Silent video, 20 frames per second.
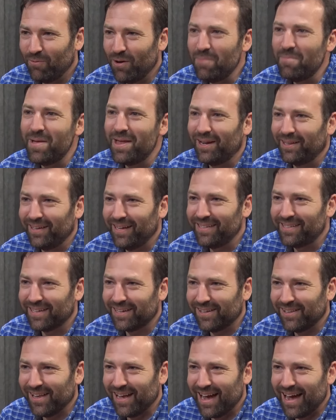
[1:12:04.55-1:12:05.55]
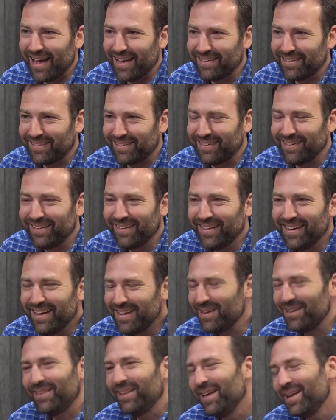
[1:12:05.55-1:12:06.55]
one minute late to class and
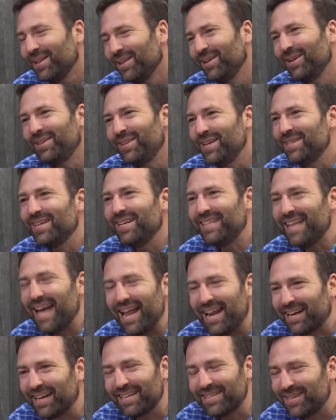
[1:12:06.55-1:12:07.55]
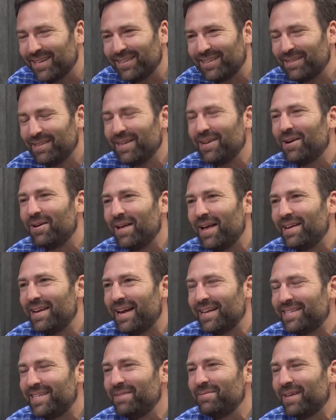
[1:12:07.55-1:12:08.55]
you know, little things like that like it's a you know it,
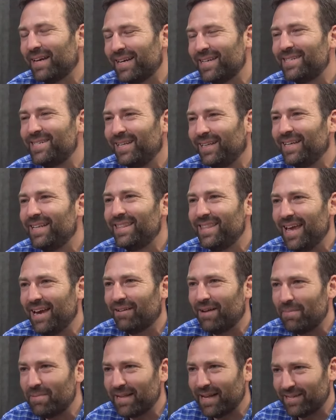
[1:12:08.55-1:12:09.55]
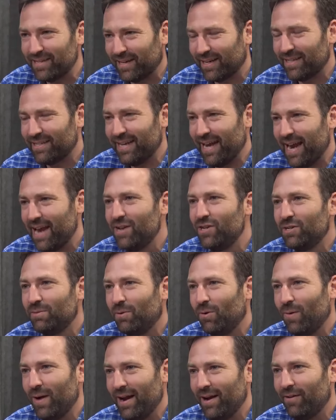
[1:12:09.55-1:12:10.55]
that seems like a silly thing right but that's like a
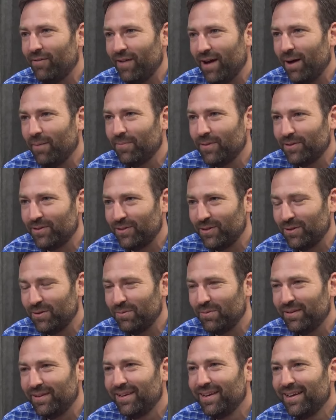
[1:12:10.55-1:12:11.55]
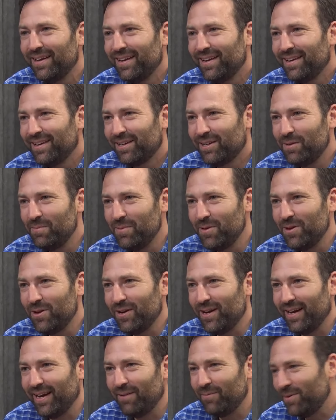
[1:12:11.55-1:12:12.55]
tangible way to help the student
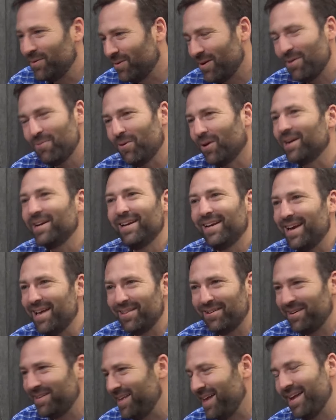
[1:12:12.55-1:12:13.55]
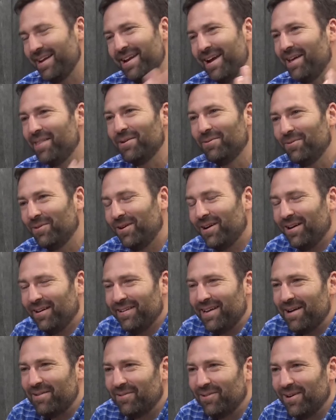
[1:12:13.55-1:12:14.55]
community and we were all working together on that now that we're all
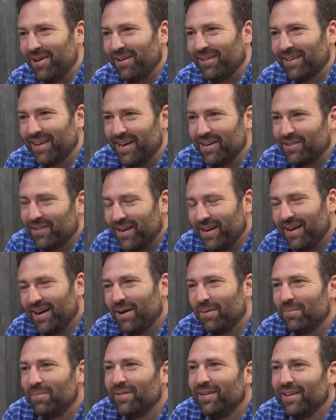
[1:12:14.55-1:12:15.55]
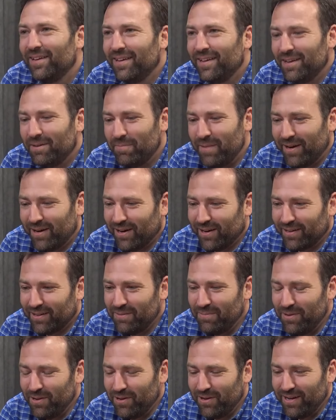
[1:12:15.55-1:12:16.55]
now we're all kind of trying to help make our
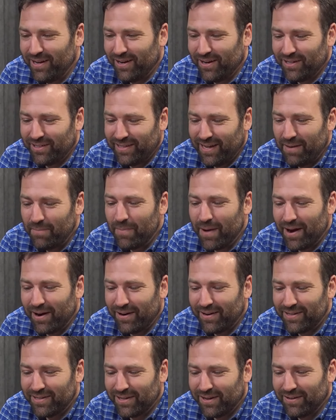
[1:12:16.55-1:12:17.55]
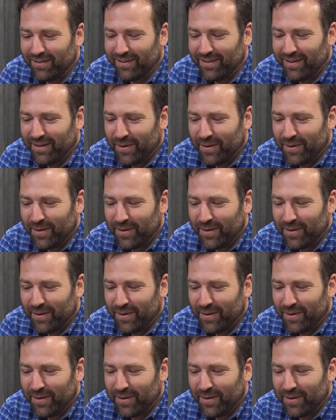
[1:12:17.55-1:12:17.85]
community and our state better and so